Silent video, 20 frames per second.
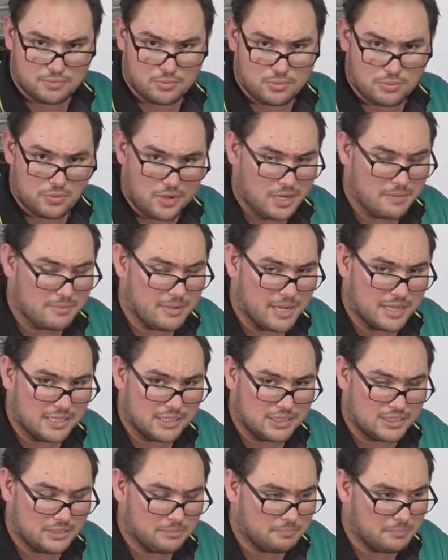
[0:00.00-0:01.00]
pretty
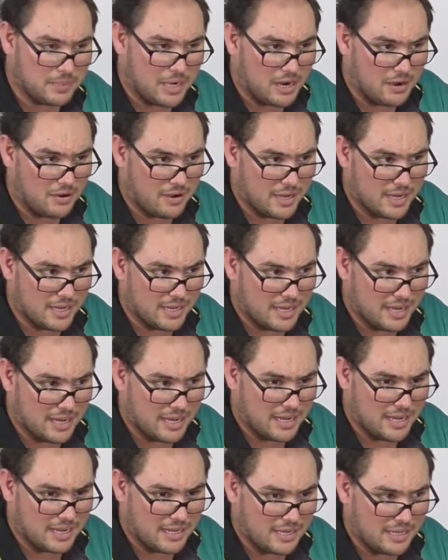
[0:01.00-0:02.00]
much barring
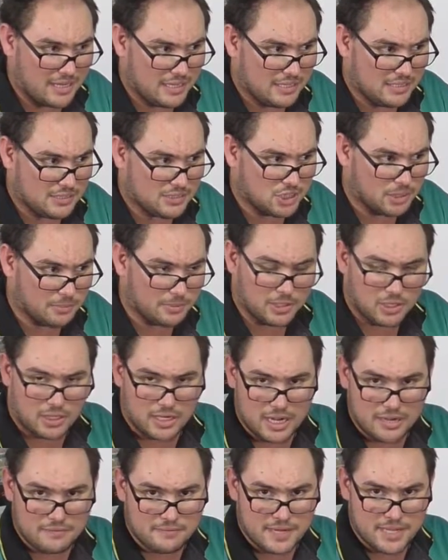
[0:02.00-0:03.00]
a top
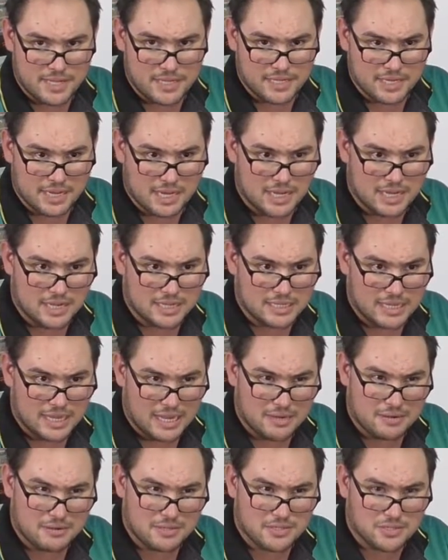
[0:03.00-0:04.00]
line Nvidia card
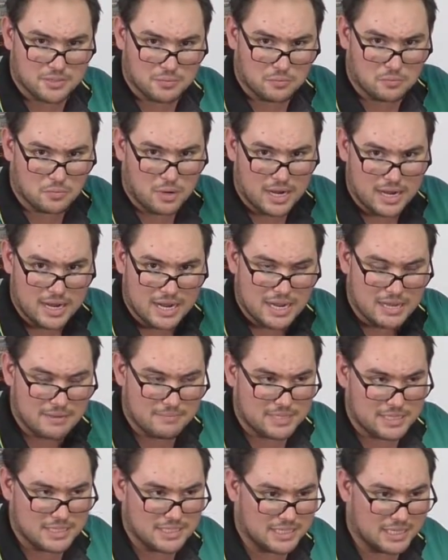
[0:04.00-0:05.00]
and one
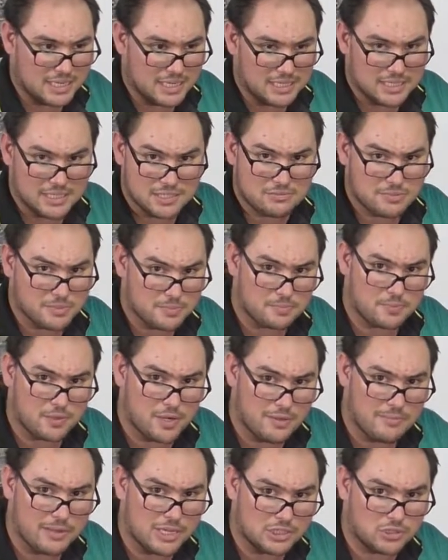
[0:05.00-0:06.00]
AMD card, this was
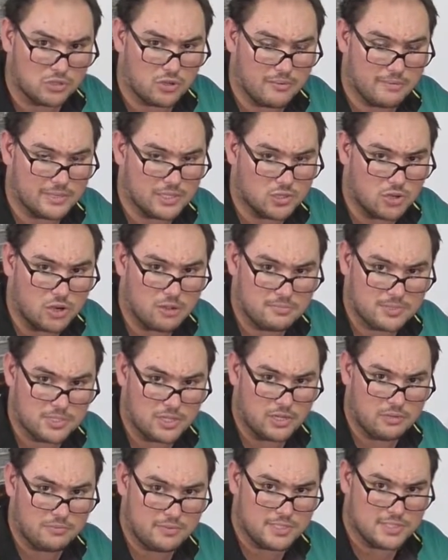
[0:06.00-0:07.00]
pretty much cream of the crop.
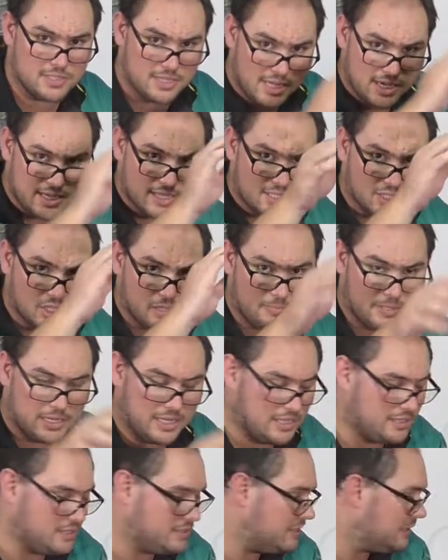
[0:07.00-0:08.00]
So it was near the top
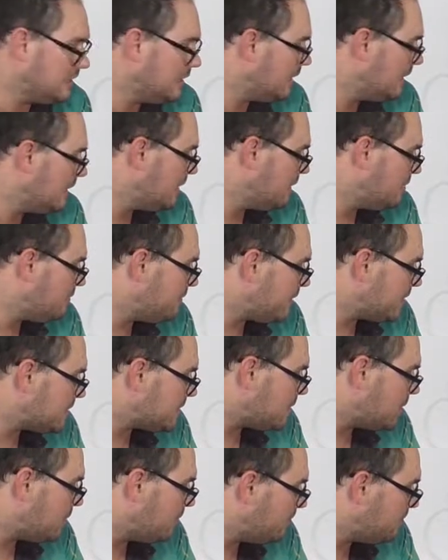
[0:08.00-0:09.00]
end for
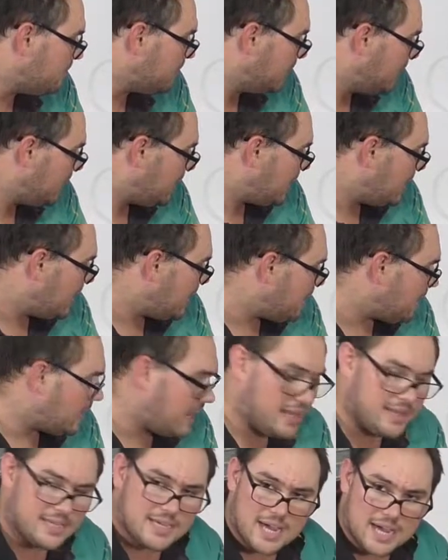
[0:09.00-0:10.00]
that time. And
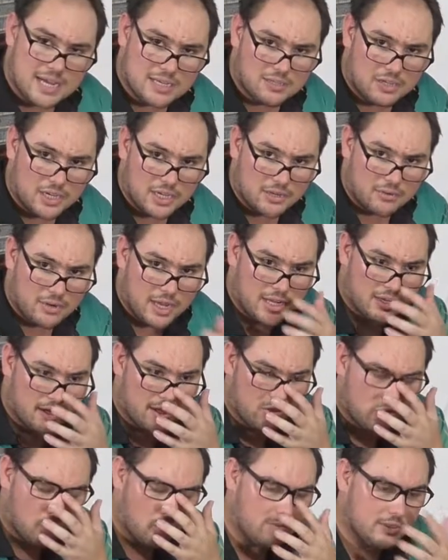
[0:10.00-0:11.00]
I had the card lying around.
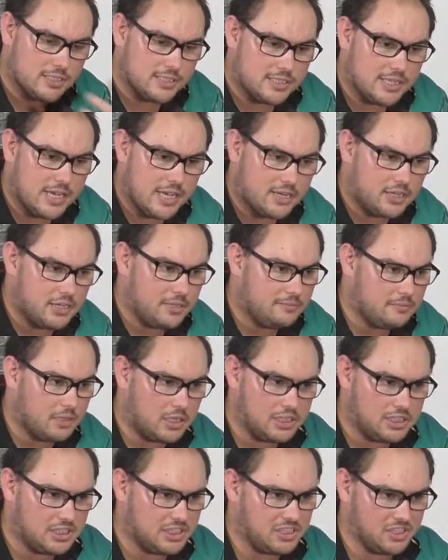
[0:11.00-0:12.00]
I thought it was dead. I,
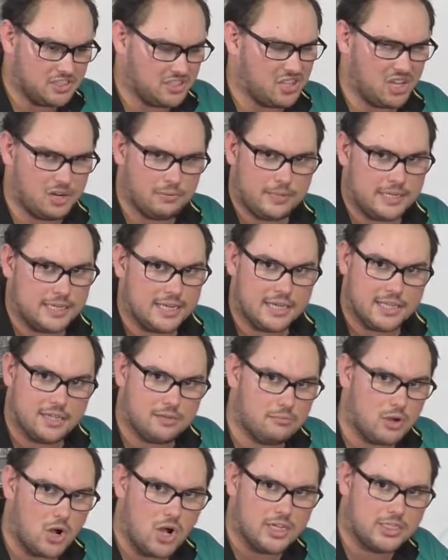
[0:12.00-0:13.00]
I just decided one day that
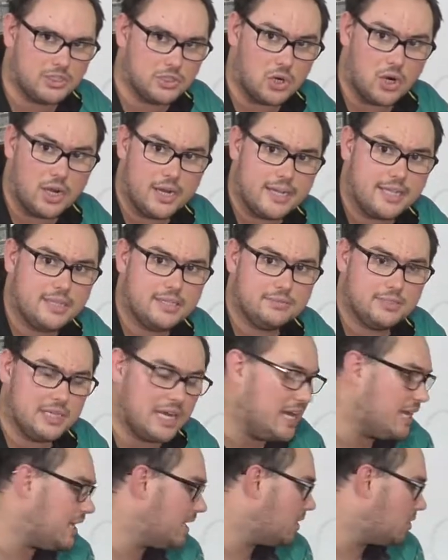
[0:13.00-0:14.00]
I might try it
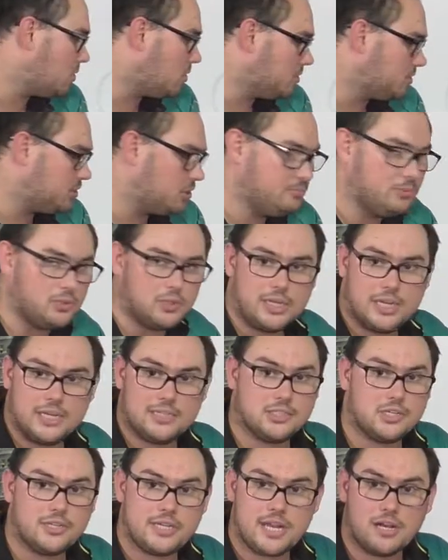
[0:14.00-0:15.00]
in uh, a Core 2 board
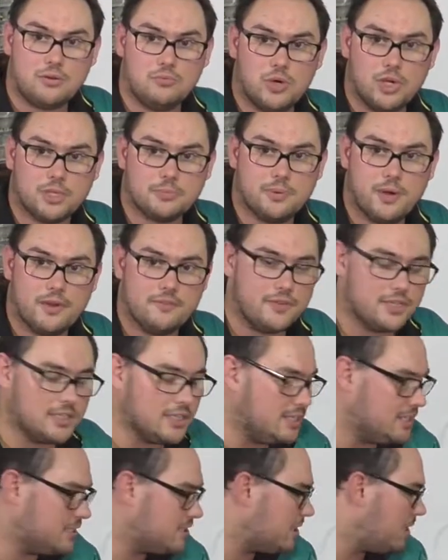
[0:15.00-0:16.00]
and it turned out it worked
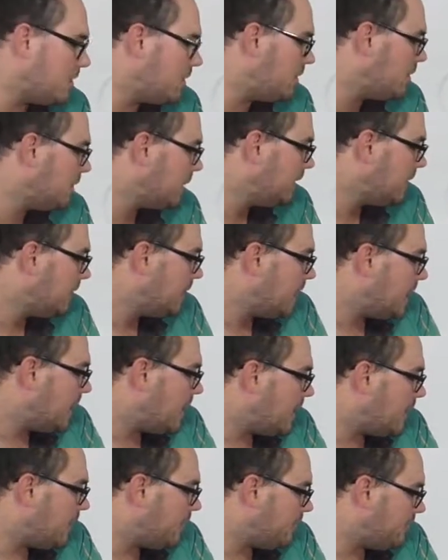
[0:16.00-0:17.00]
perfectly. So
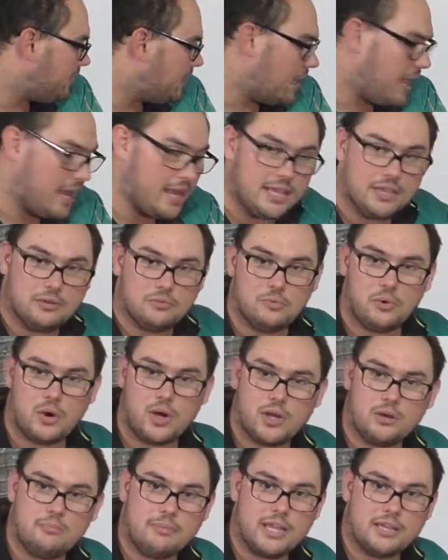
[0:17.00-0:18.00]
uh, I thought, hey,
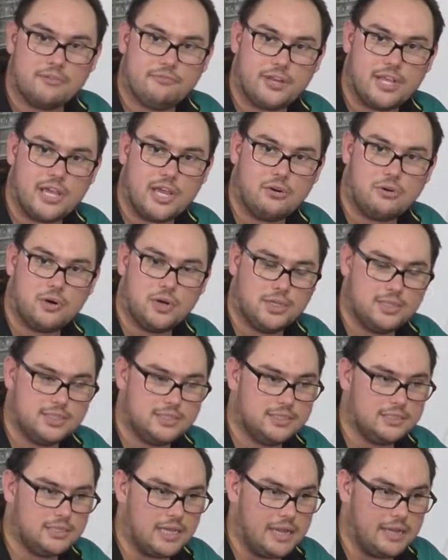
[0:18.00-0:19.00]
why not make a video
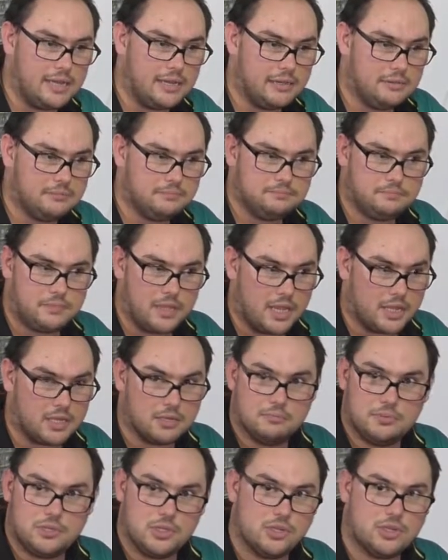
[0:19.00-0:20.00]
on um, a
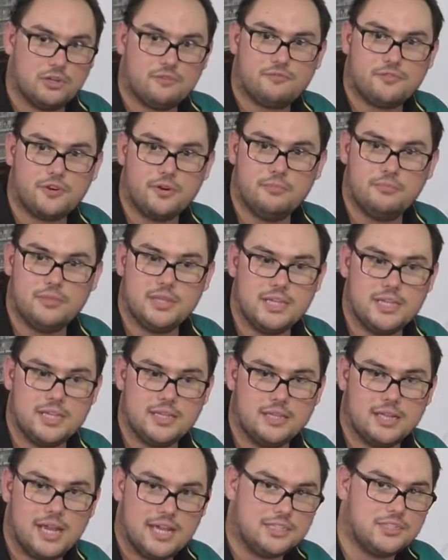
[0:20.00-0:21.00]
computer from
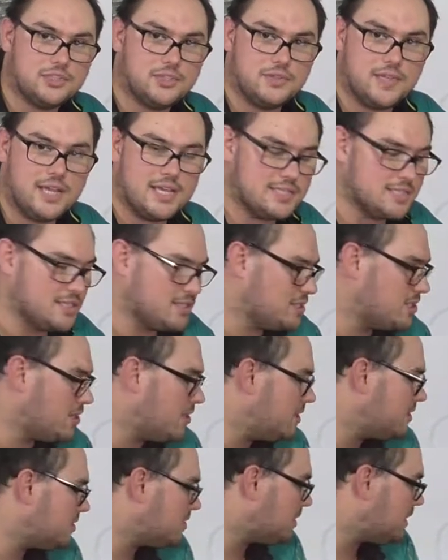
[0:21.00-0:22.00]
the late 2000s?
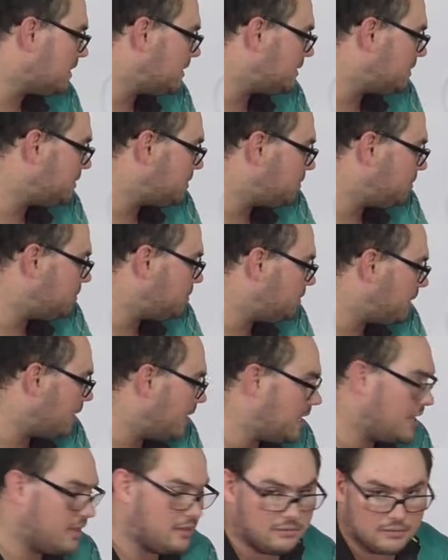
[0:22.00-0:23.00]
So I decided to do
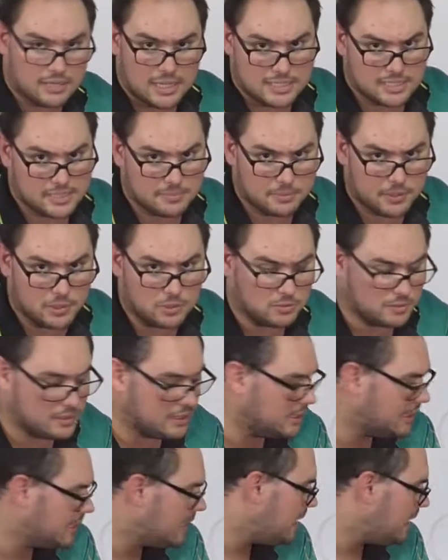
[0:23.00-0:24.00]
a classic build.